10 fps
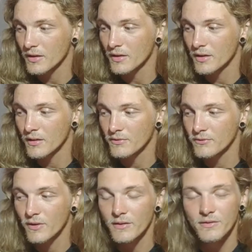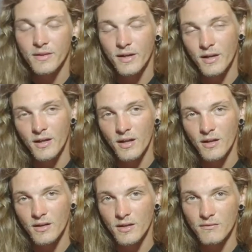like a fun thing
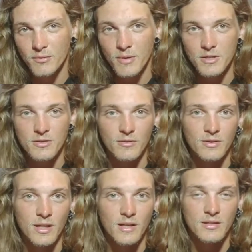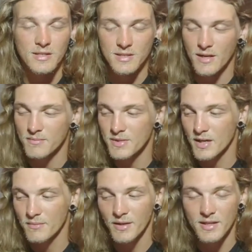and an informational thing at the same time.